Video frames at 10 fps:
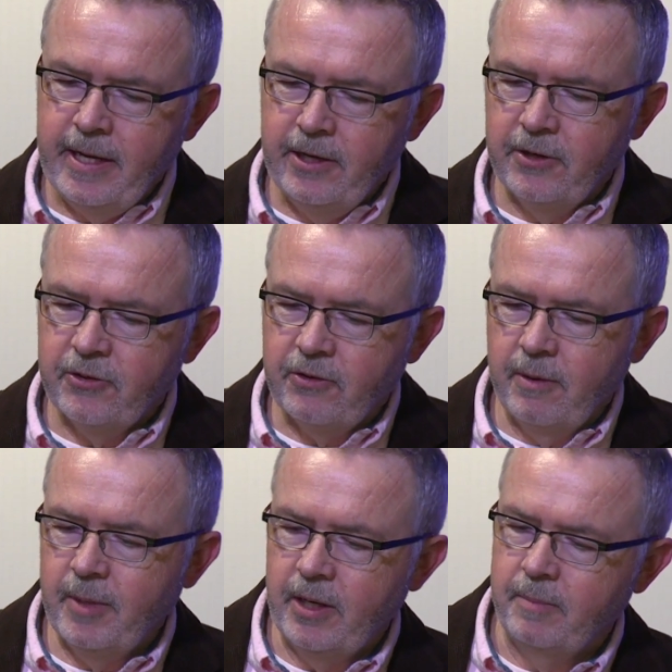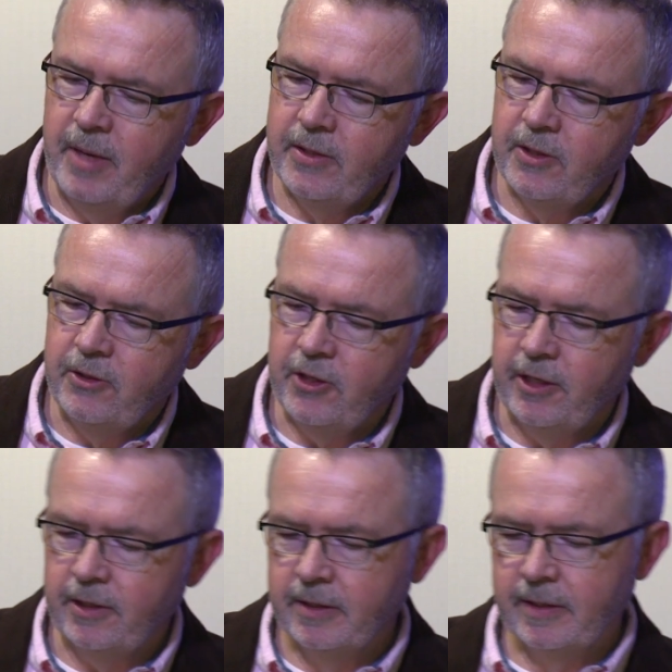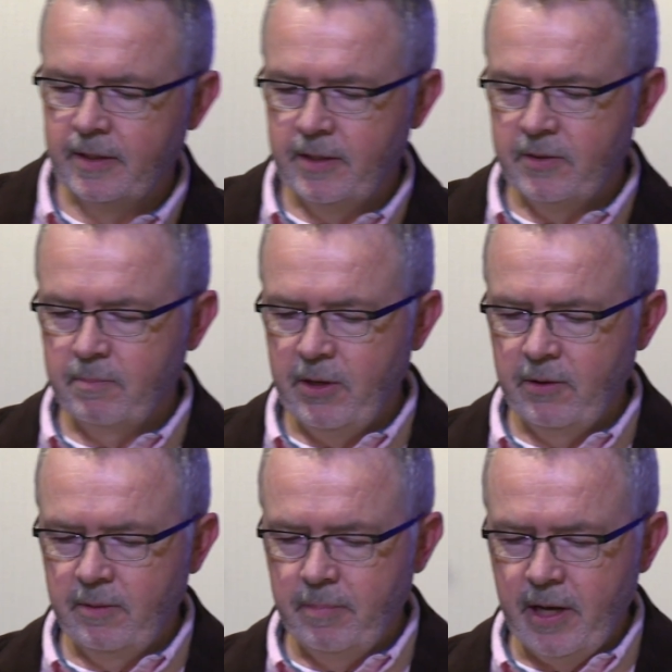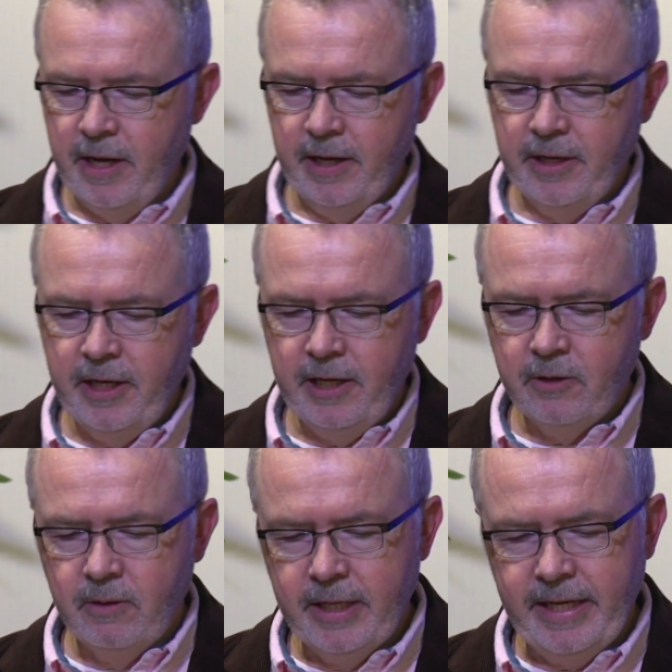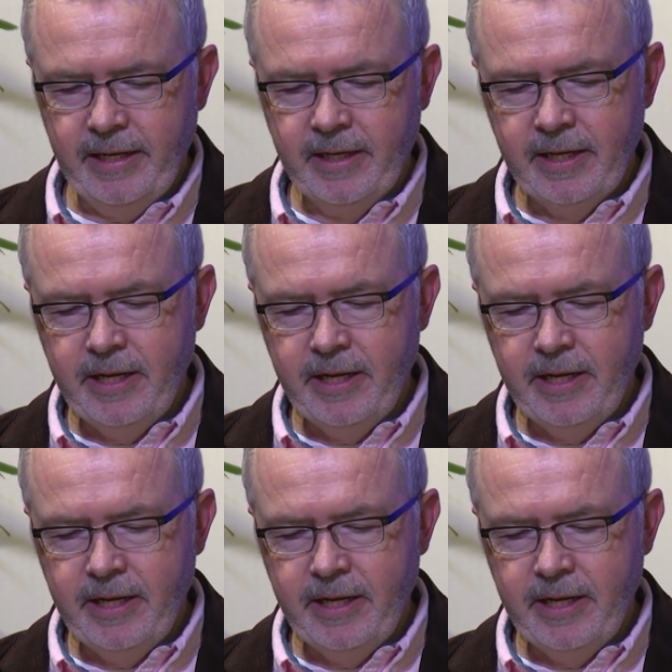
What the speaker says: indiscriminate messaging is mirrored by an equally